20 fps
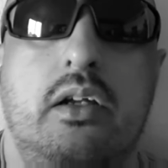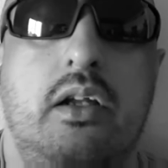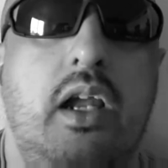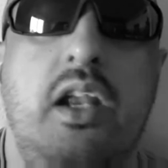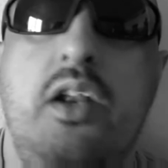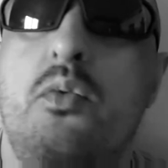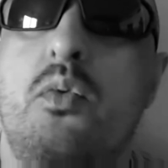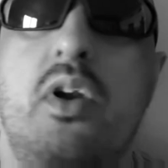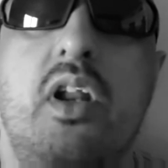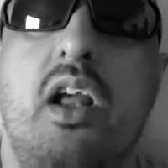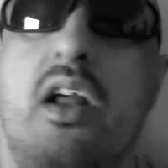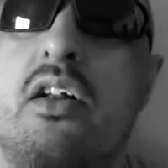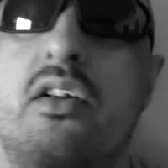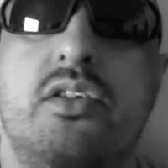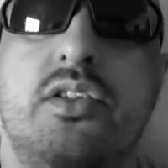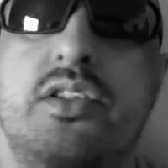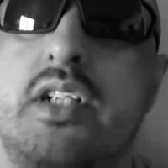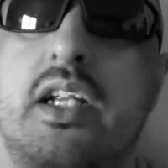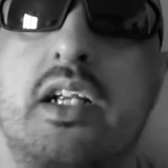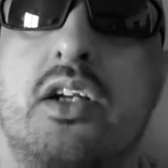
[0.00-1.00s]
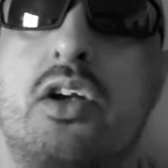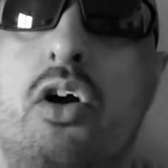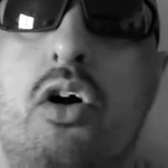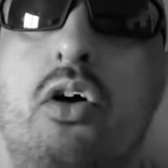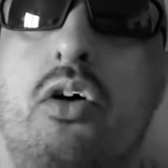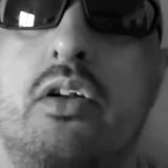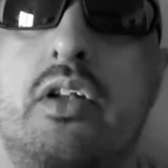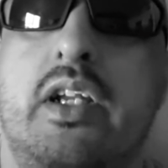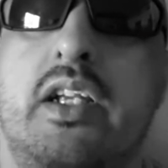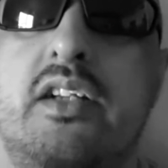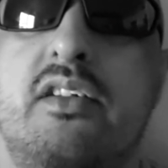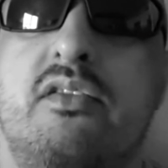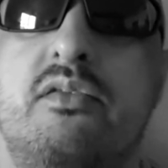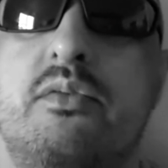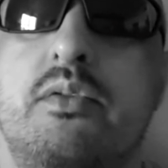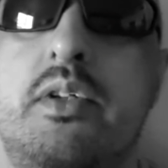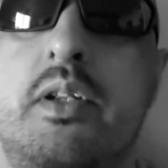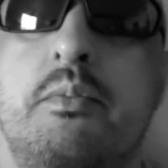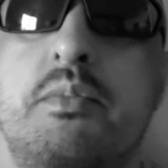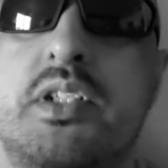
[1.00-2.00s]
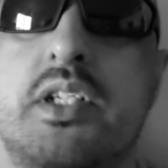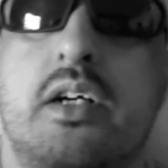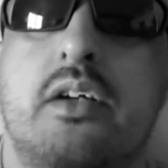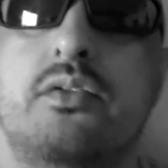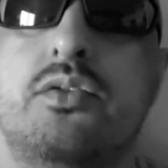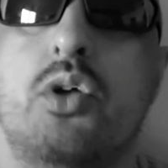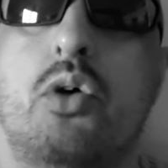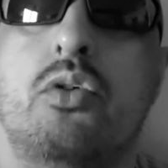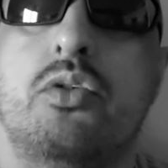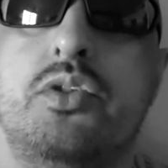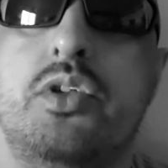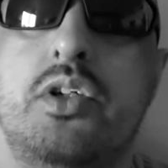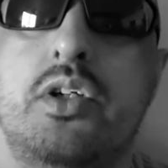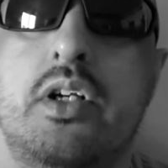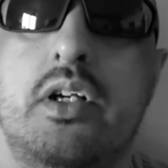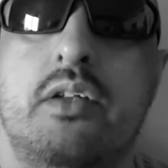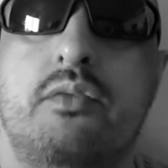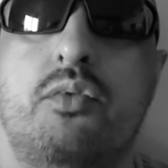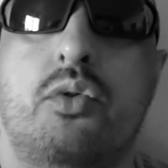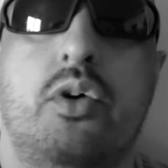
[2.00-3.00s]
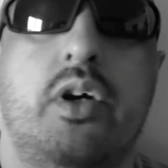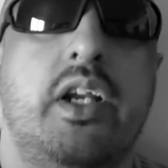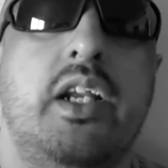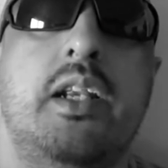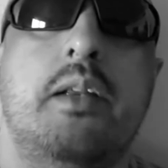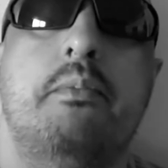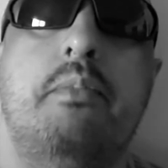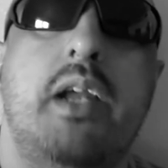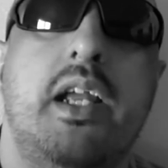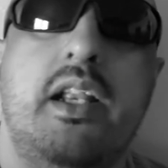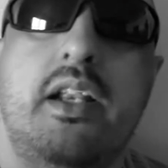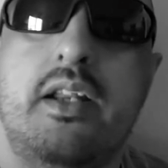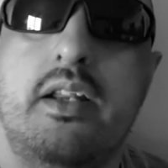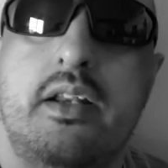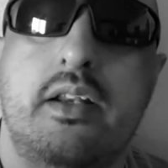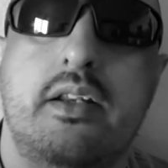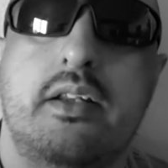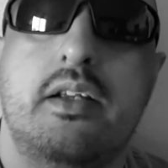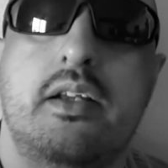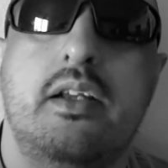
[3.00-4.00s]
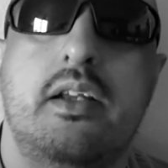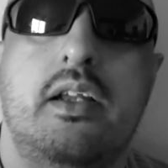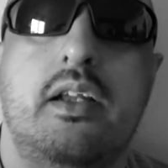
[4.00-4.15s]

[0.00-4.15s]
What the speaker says: anyone else that call themselves alternative or independent.